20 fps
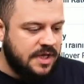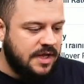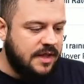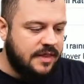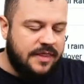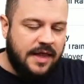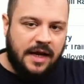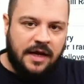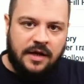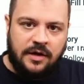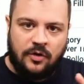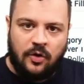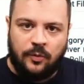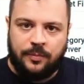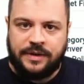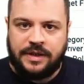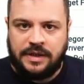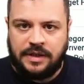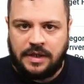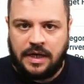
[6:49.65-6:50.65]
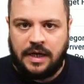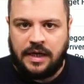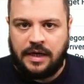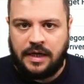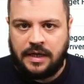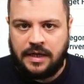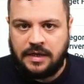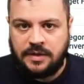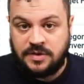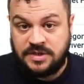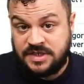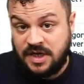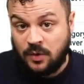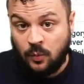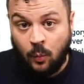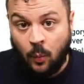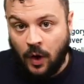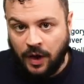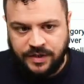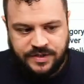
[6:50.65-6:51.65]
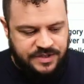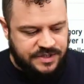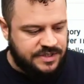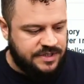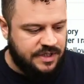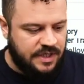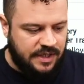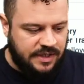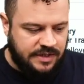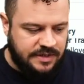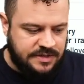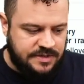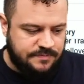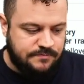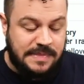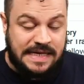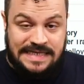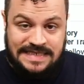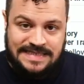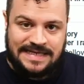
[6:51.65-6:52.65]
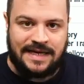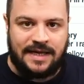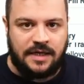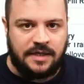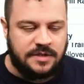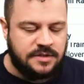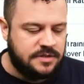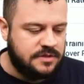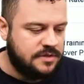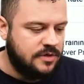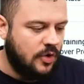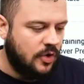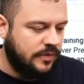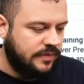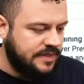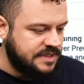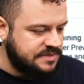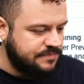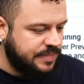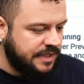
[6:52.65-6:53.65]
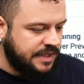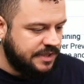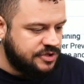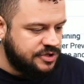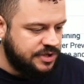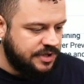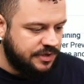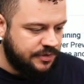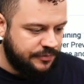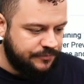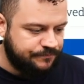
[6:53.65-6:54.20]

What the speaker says: That can all be done once and maintained on this page here.